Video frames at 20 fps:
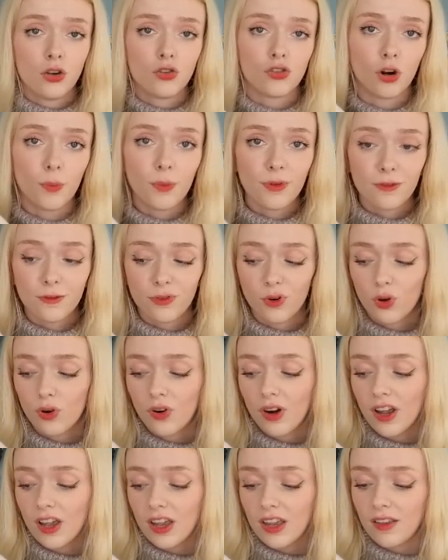Drops
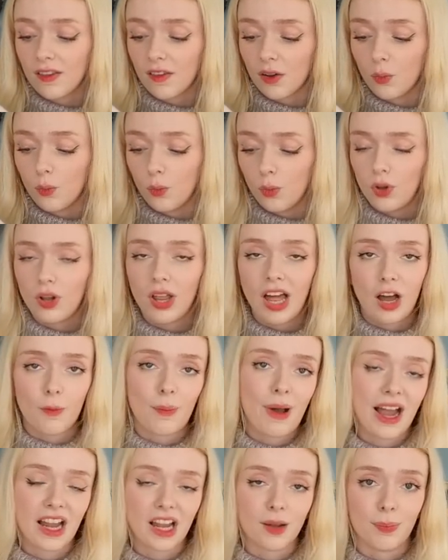Flora is a wool
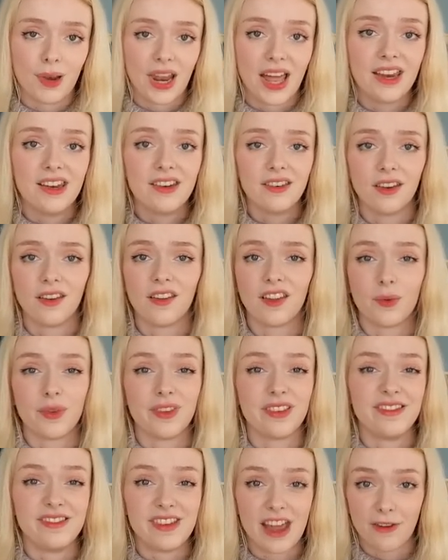alpaca blend, and so
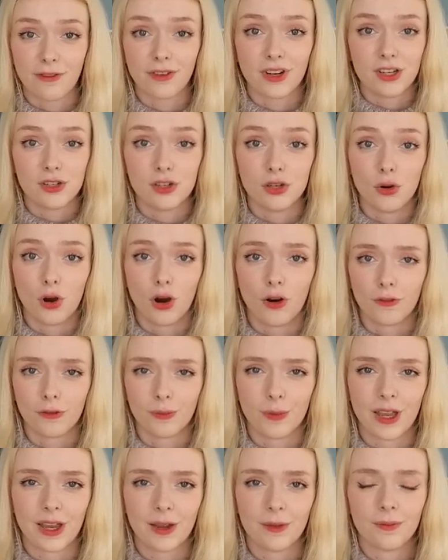it's definitely too hot
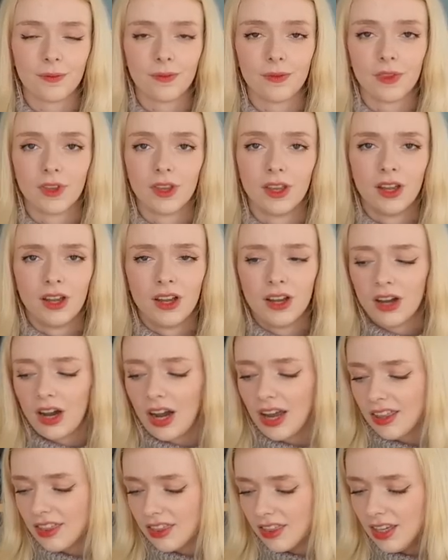for me.
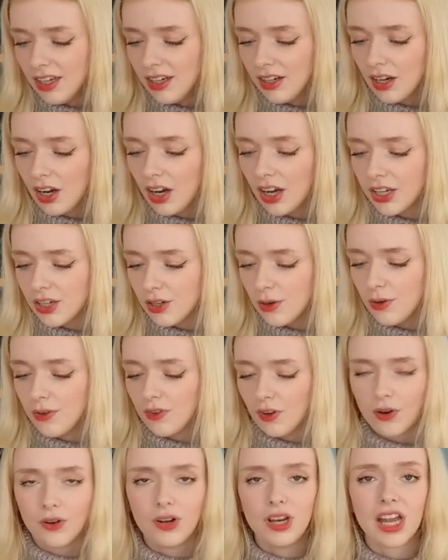I think I
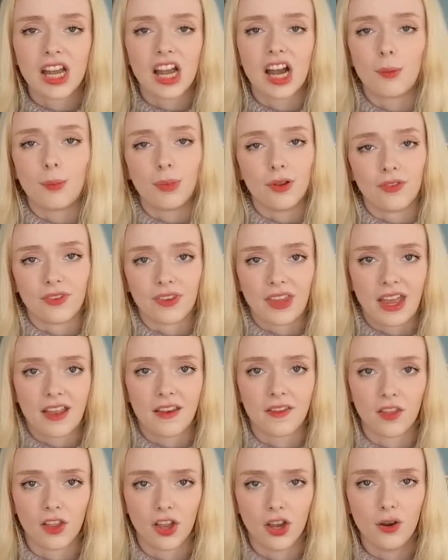use only a couple of
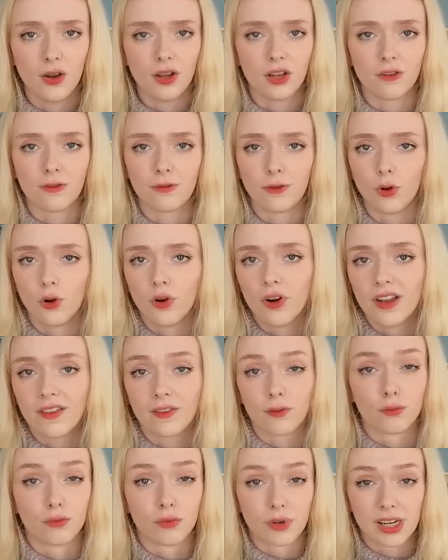skeins though, and Flora
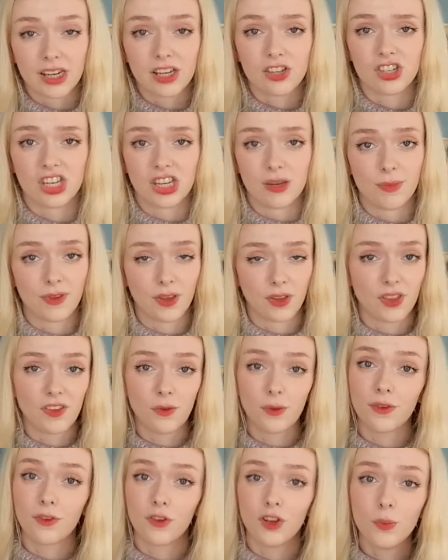is really cheap, so
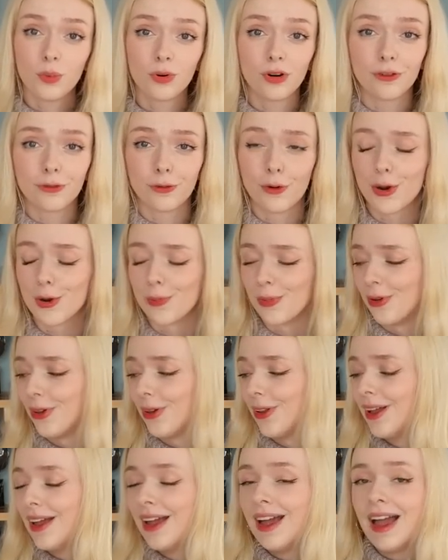this was super affordable.